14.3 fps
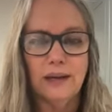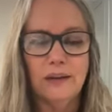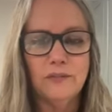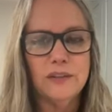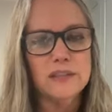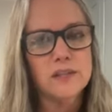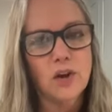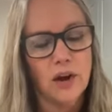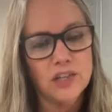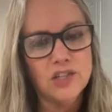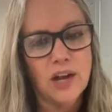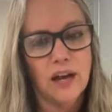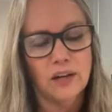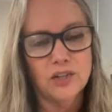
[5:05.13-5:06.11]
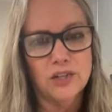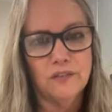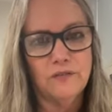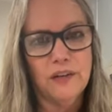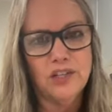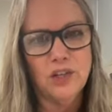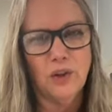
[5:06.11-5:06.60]
If it's not a challenge that
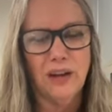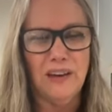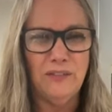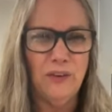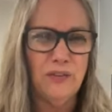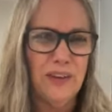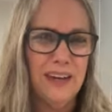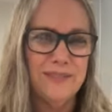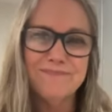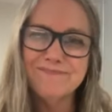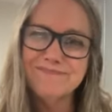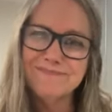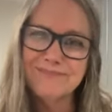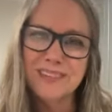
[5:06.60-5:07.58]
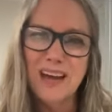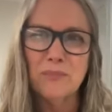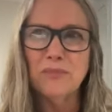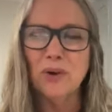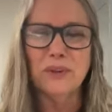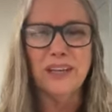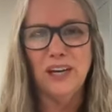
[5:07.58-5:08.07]
fits you, like if you think, I'm not
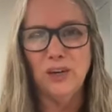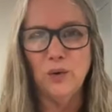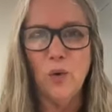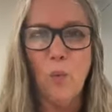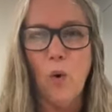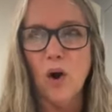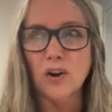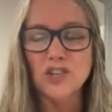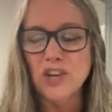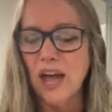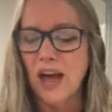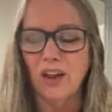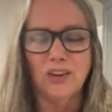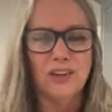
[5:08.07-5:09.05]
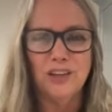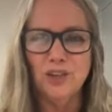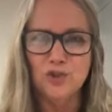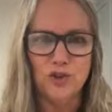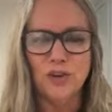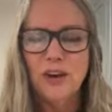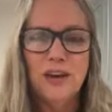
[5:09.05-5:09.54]
really going to do a water challenge
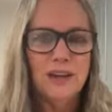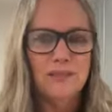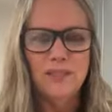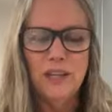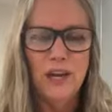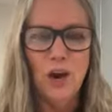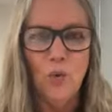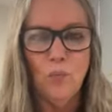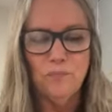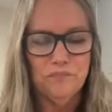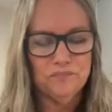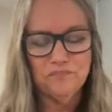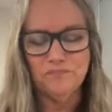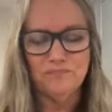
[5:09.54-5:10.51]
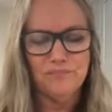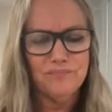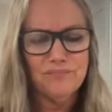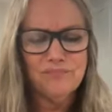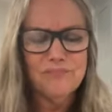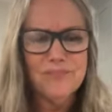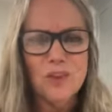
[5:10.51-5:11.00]
or, you know,
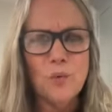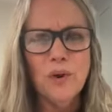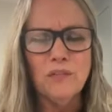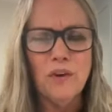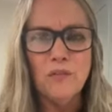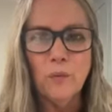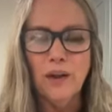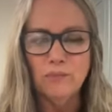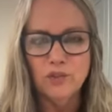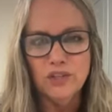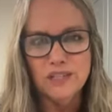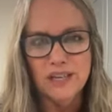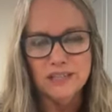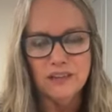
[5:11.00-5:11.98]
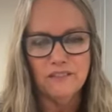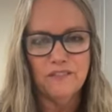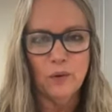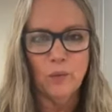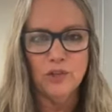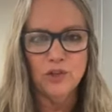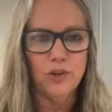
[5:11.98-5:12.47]
whatever, if one of them just doesn't fit
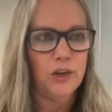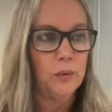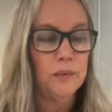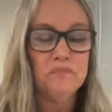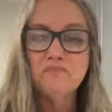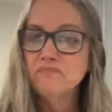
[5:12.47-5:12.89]
what you're doing,